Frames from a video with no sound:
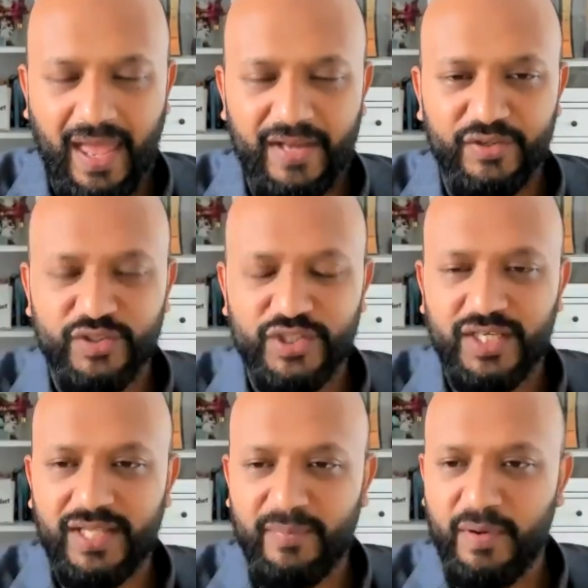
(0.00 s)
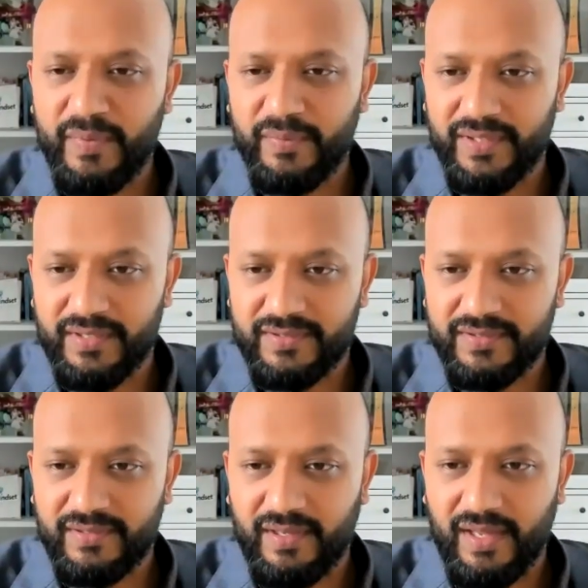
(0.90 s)
and just share that moment with us.
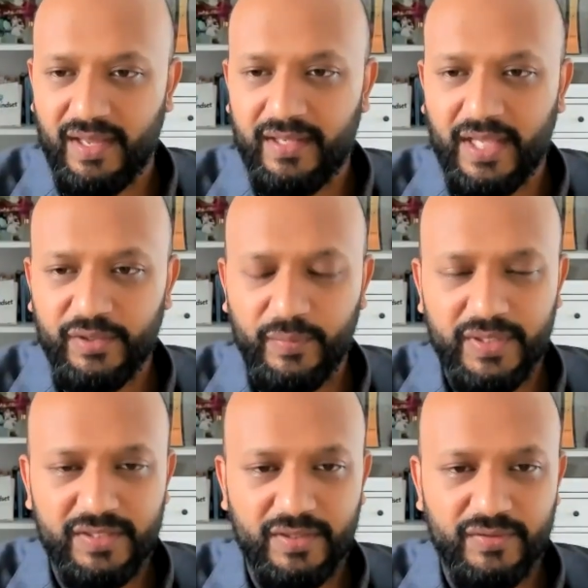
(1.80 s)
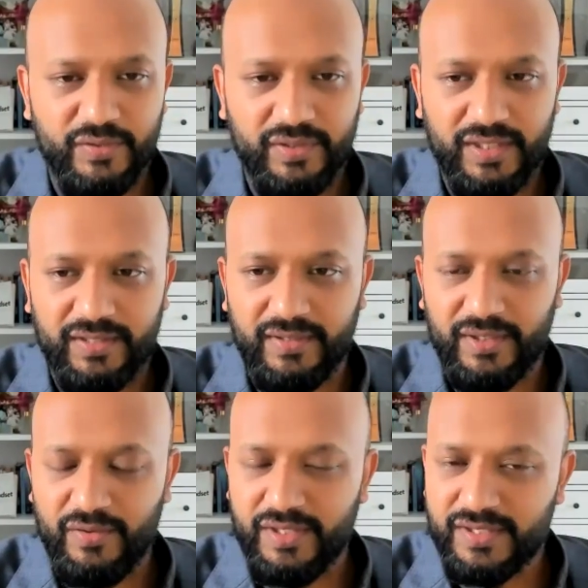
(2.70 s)
And that's all we need to know is you're there. You
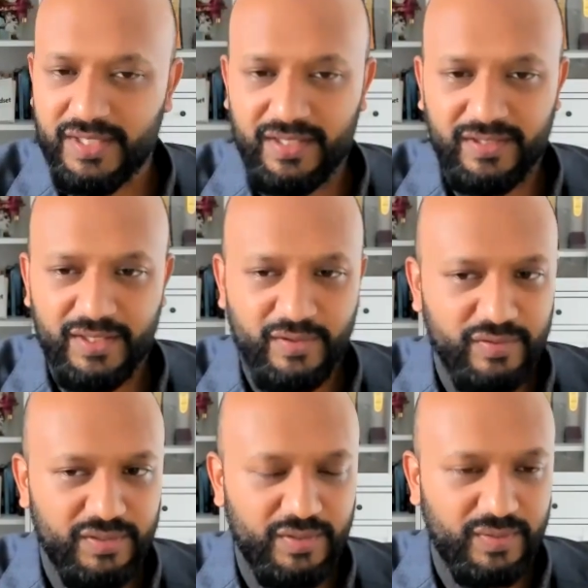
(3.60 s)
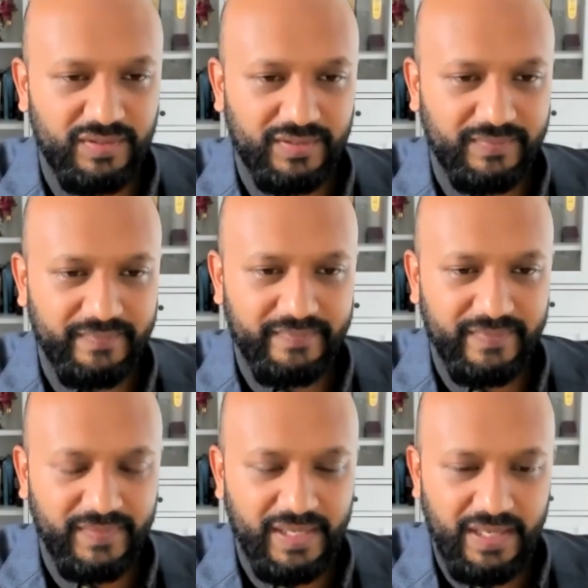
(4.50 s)
don't need to say anything. You don't need to do anything.
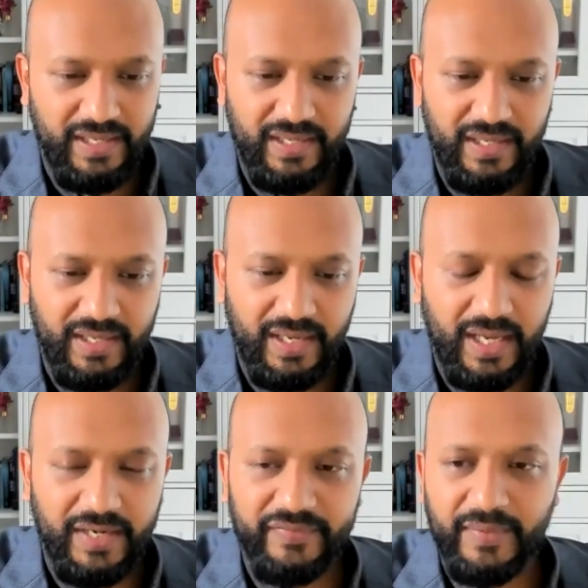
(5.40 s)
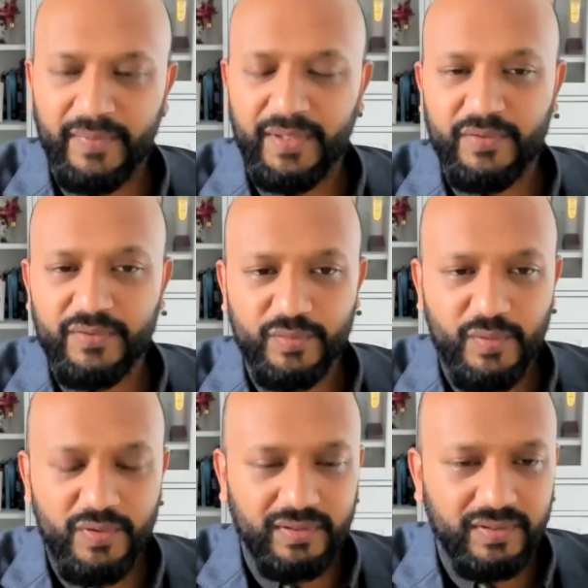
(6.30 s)
And if somebody wants to
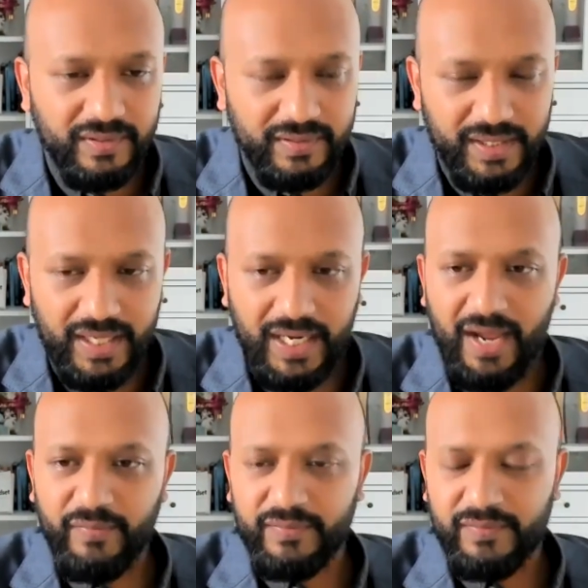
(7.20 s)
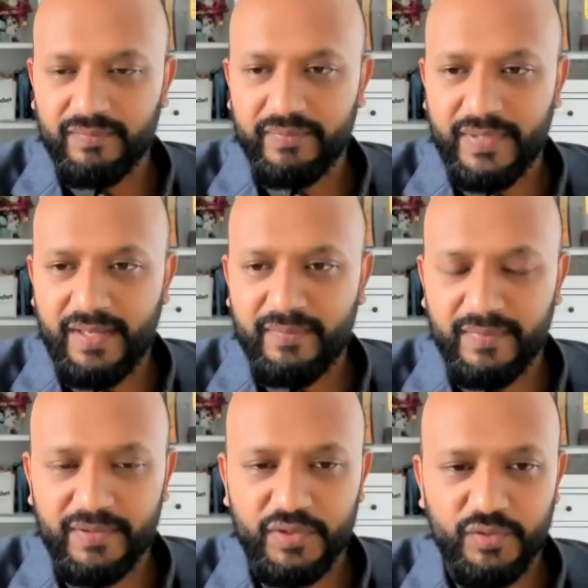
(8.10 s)
talk, then allow them
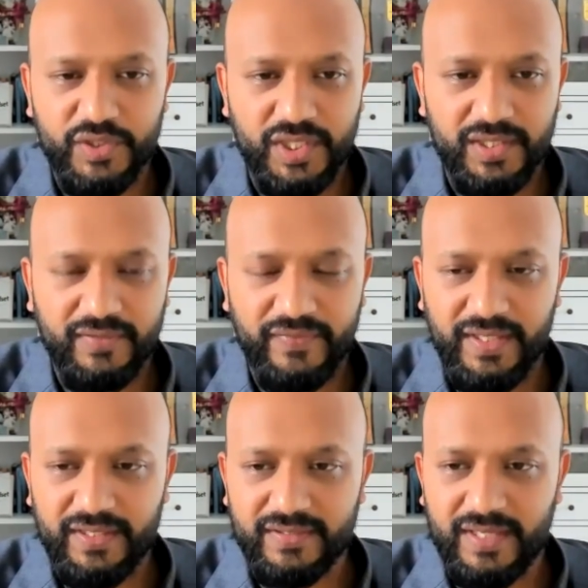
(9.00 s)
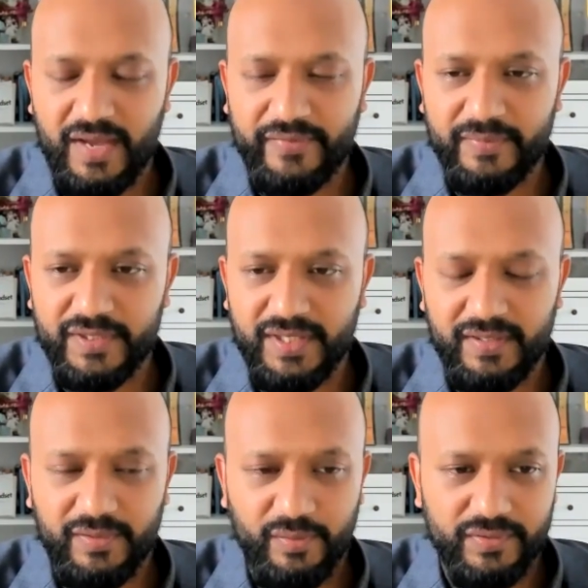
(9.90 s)
to share their feelings, allow them to share
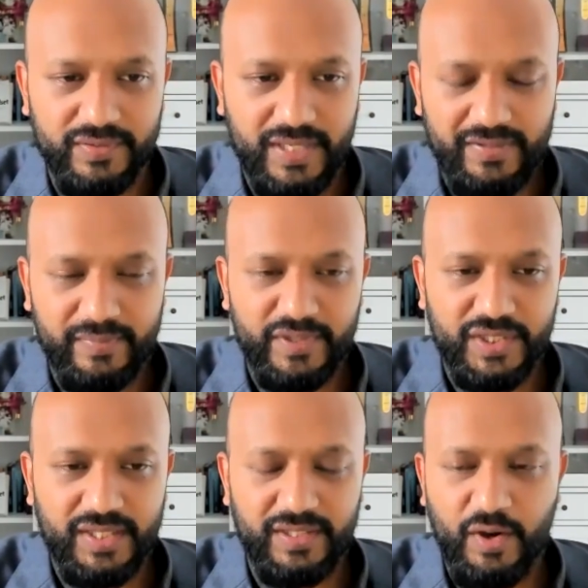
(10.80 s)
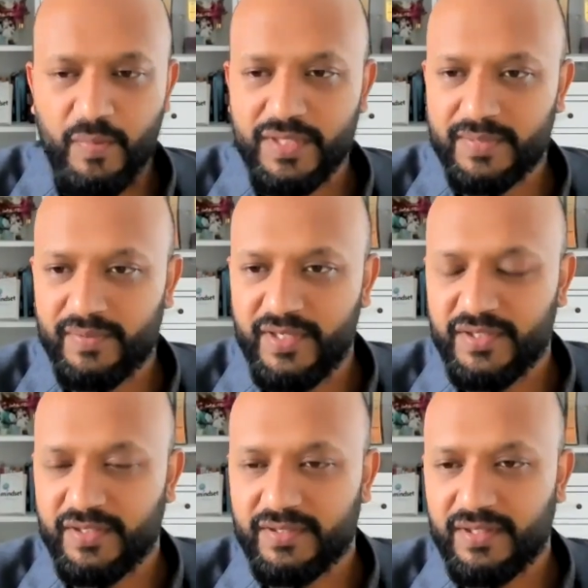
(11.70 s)
their thoughts, allow them to share their hopes,
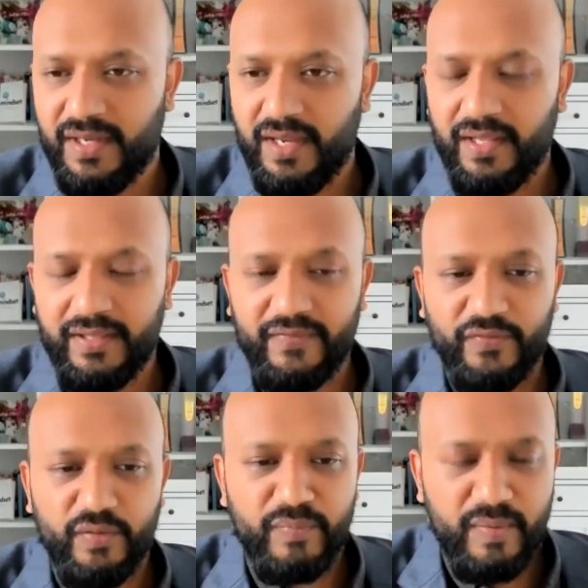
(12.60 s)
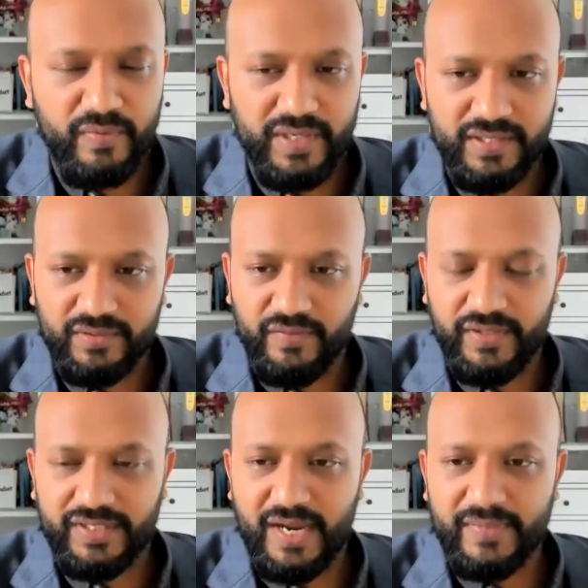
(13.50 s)
aspirations, their fond memories of
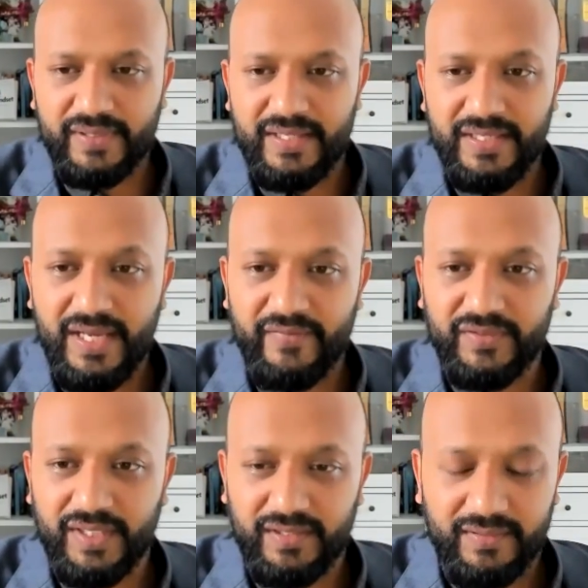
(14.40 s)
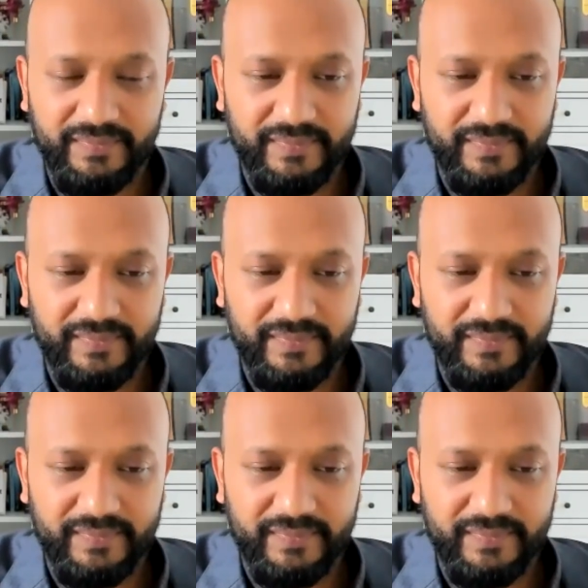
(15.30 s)
the time that they did have together.